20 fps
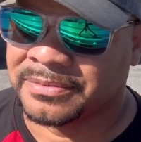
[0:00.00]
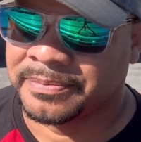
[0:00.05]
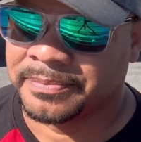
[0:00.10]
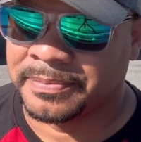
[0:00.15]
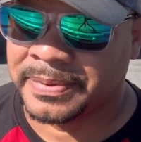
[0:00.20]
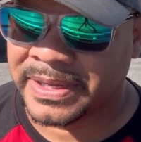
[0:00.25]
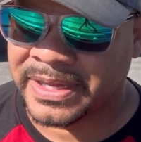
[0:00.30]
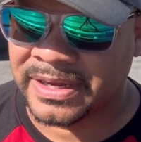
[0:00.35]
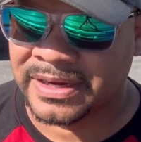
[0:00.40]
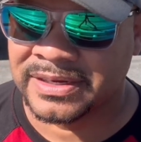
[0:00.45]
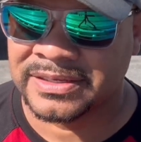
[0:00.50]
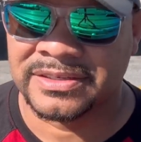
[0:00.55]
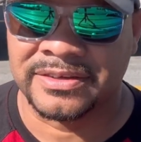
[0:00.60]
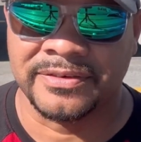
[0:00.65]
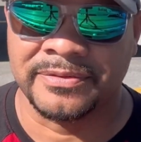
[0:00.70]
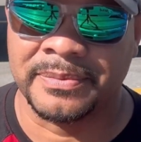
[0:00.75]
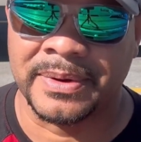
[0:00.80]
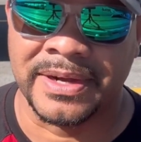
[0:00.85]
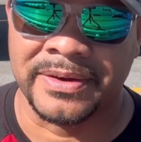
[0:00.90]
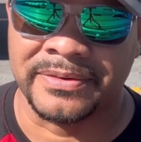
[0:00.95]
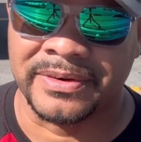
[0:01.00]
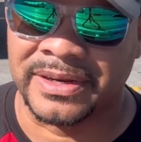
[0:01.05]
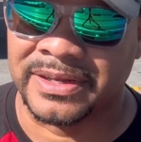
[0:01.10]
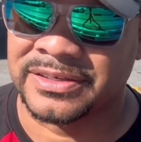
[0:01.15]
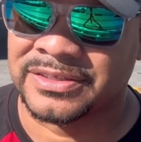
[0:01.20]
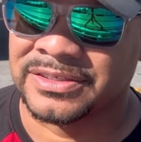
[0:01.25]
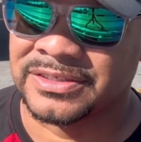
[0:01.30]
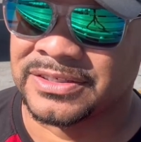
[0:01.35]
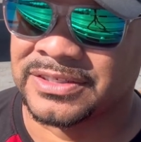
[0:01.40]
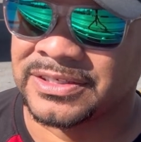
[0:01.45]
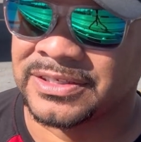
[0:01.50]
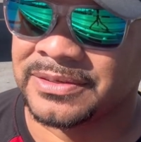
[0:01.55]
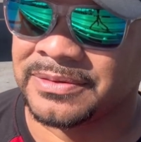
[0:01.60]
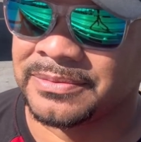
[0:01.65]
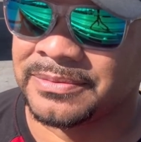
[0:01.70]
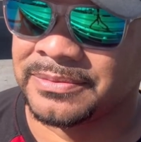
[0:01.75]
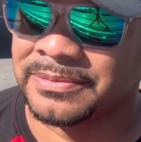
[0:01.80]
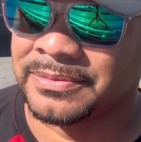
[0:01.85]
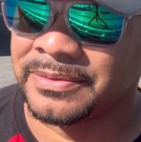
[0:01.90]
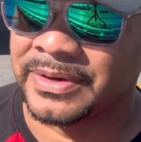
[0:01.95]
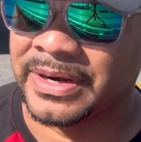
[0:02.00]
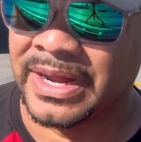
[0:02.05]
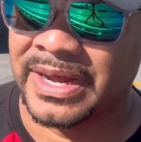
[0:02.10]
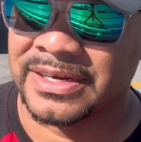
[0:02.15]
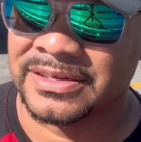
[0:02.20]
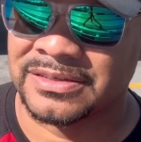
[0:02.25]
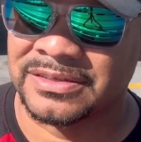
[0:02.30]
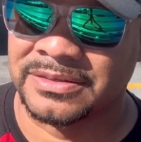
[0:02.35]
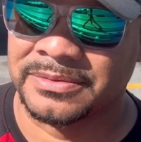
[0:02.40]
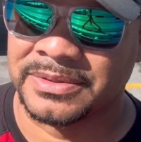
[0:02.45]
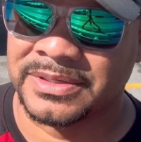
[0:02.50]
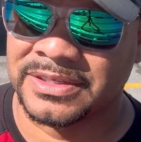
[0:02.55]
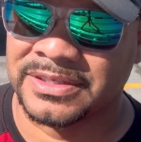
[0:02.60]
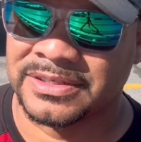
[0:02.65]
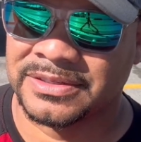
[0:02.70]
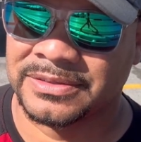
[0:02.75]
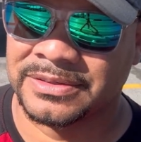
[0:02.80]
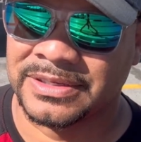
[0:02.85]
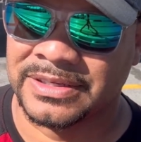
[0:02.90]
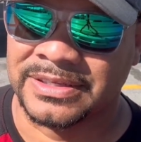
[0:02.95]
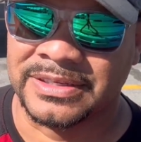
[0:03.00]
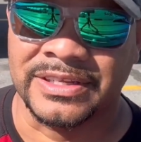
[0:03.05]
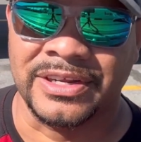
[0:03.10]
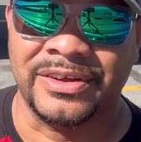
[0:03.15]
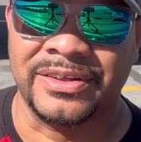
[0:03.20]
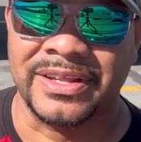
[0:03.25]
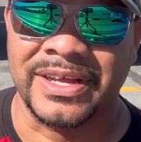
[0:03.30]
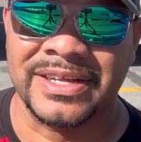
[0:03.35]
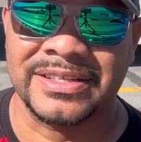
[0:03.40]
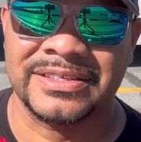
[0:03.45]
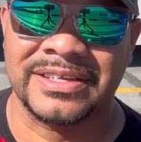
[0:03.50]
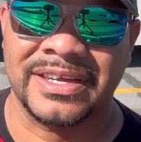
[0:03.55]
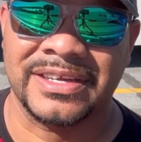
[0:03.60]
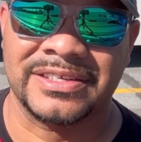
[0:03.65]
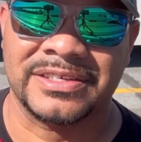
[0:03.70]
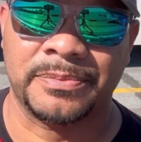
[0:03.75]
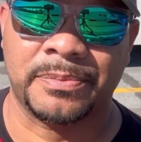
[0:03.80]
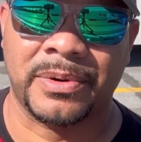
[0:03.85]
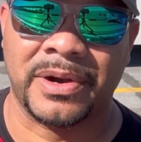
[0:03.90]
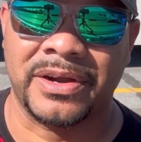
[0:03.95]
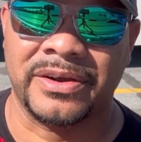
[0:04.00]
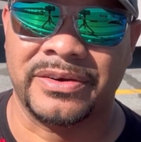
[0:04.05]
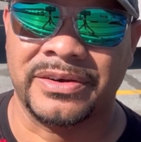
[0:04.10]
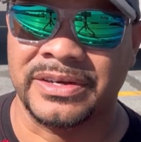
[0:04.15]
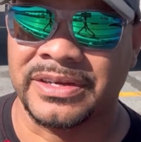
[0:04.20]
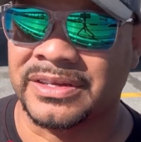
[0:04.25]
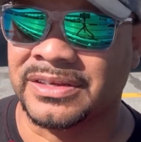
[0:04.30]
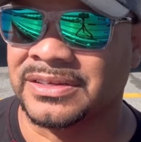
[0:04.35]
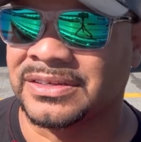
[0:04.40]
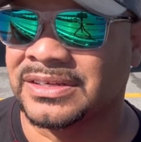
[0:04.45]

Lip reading: because of my relationship with Ashley, because that takes priority.